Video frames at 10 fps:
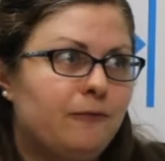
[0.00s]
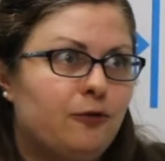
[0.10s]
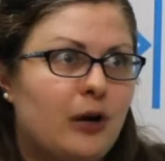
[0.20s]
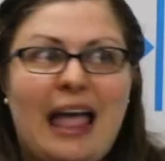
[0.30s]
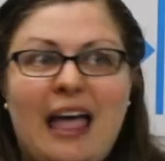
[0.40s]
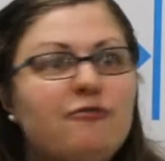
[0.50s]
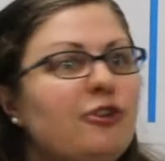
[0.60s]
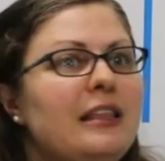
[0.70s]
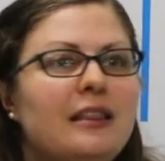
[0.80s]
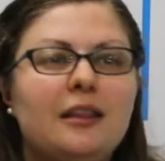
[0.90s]
for
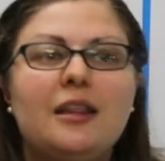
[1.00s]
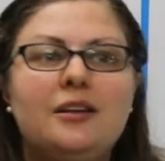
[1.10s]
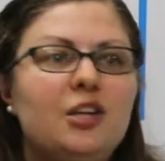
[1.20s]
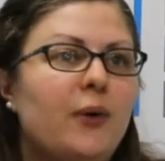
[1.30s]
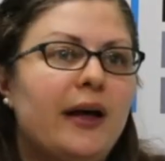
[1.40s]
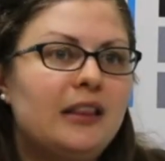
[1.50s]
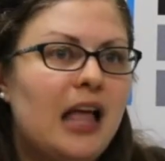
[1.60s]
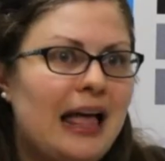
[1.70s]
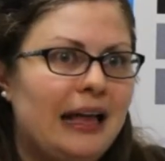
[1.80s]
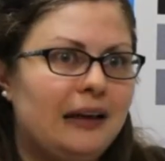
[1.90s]
everything they do
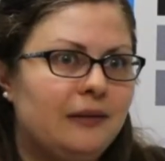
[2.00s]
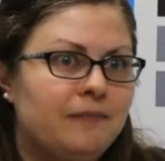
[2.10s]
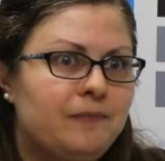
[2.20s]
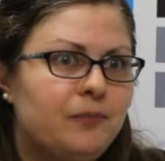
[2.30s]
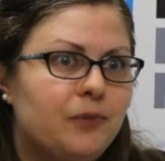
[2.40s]
online,